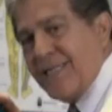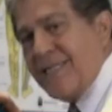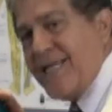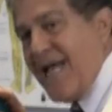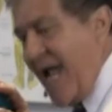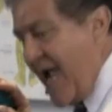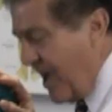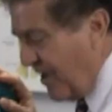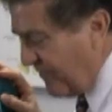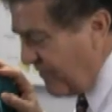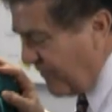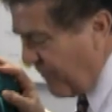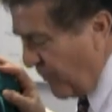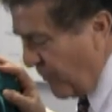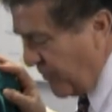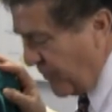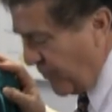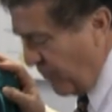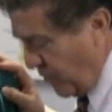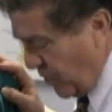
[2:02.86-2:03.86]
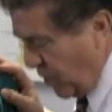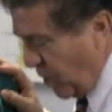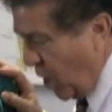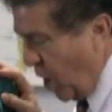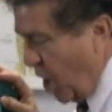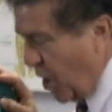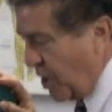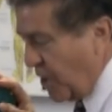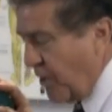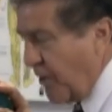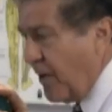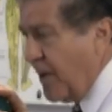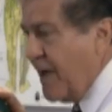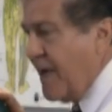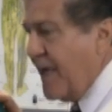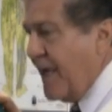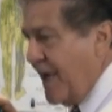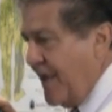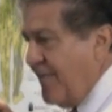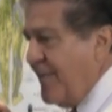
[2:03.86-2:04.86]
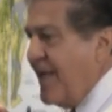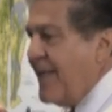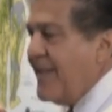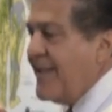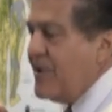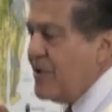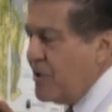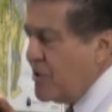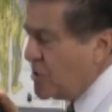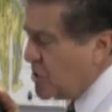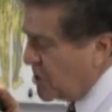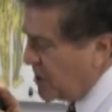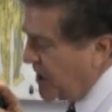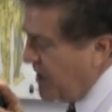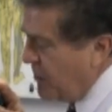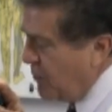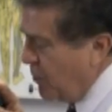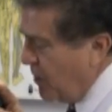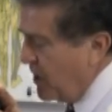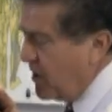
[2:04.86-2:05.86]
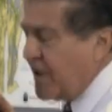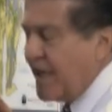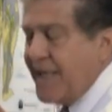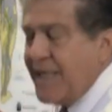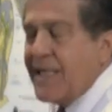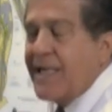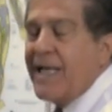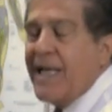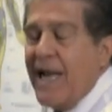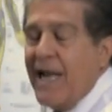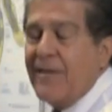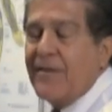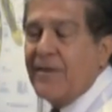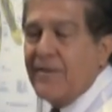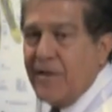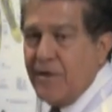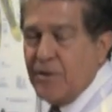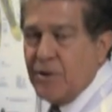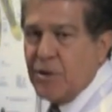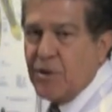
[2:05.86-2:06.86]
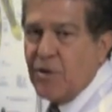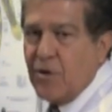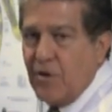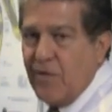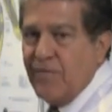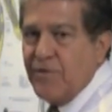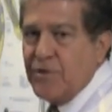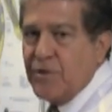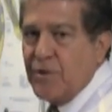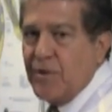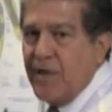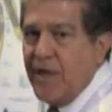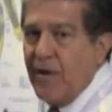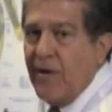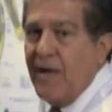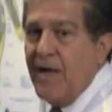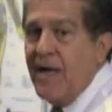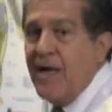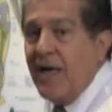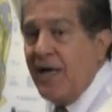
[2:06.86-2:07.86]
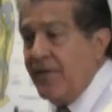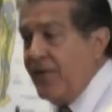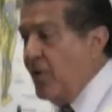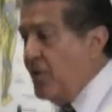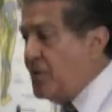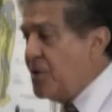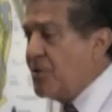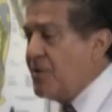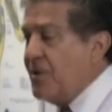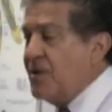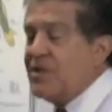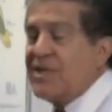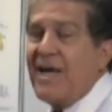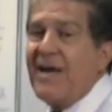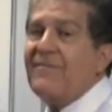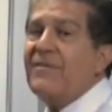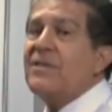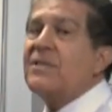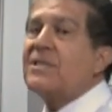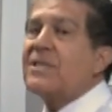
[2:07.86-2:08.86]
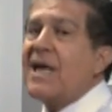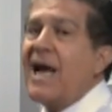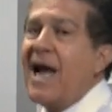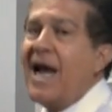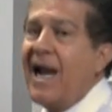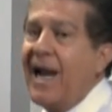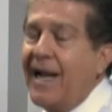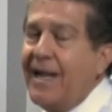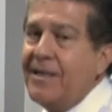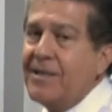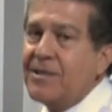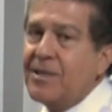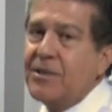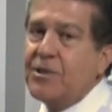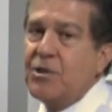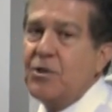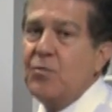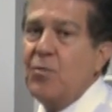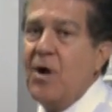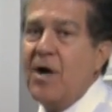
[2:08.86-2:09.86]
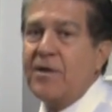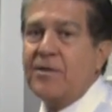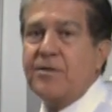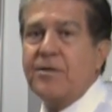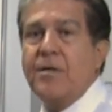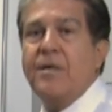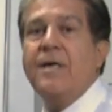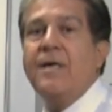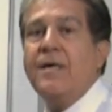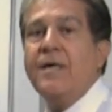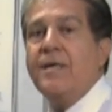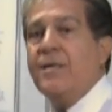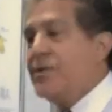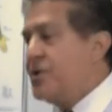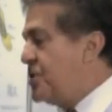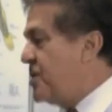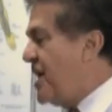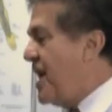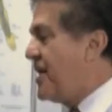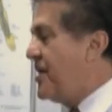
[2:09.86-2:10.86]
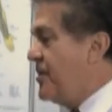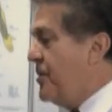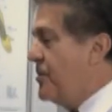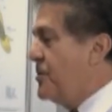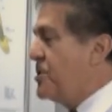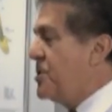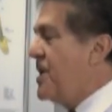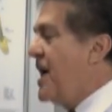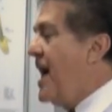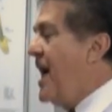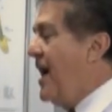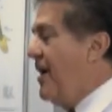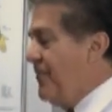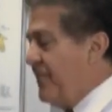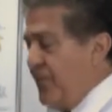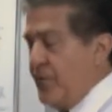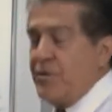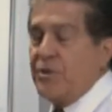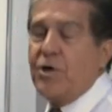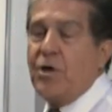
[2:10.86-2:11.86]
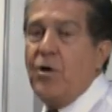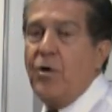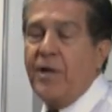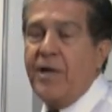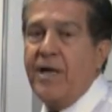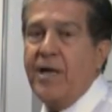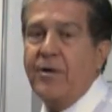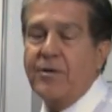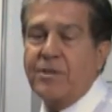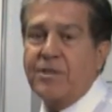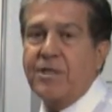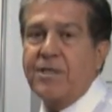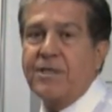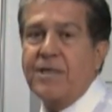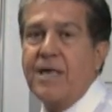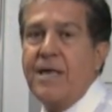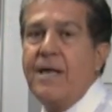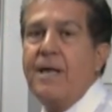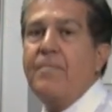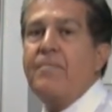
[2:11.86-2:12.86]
down further or longer. And then usually will indicate that there's a curvature here. And those are the 7 signs that you want to check your child for scoliosis.